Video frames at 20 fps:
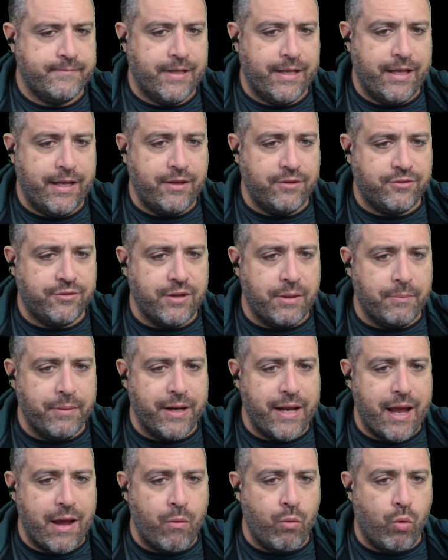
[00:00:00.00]
He's
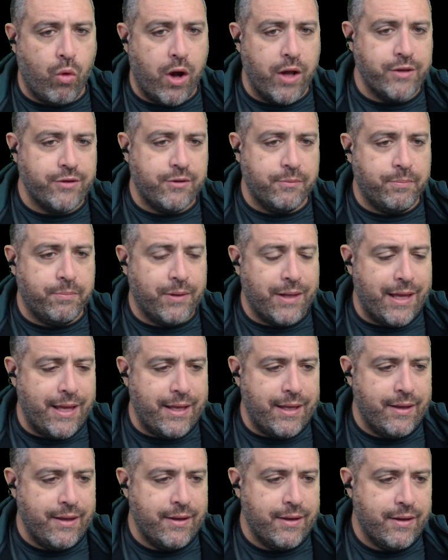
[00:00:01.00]
somebody I want to
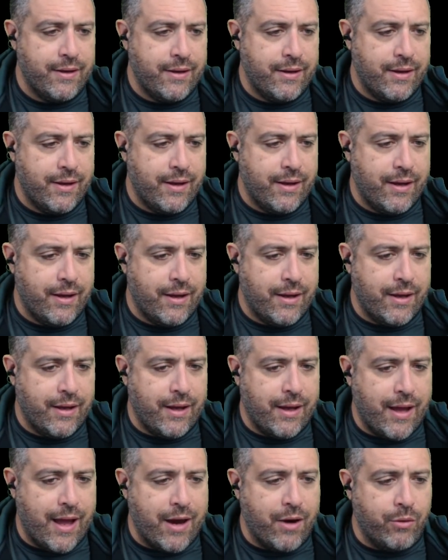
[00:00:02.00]
play.
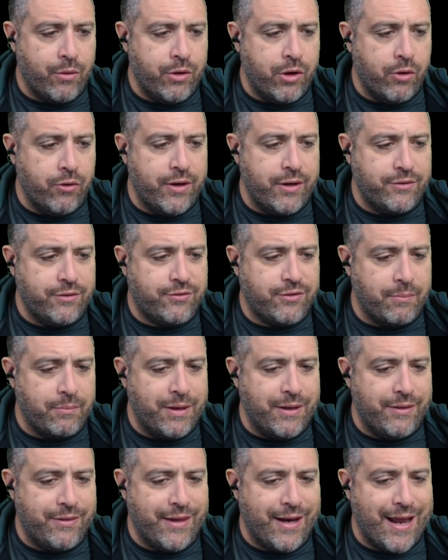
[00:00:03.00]
I don't know that he's
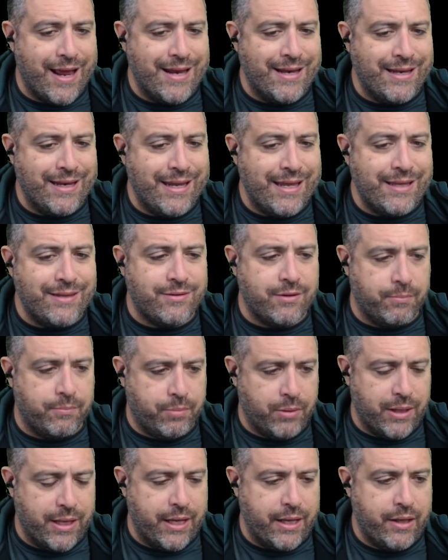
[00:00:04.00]
somebody that I need to
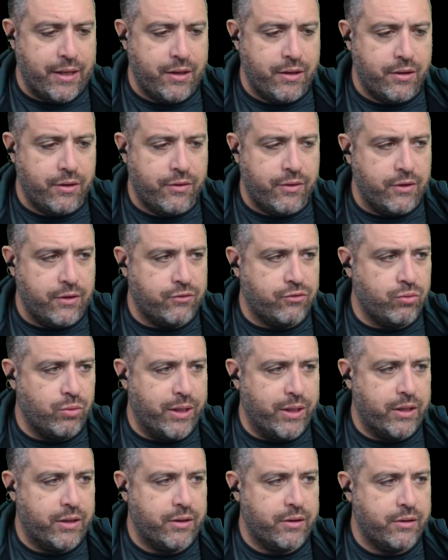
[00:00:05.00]
play this
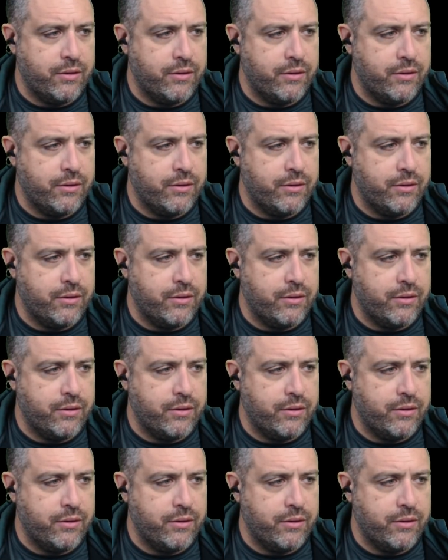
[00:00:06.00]
week.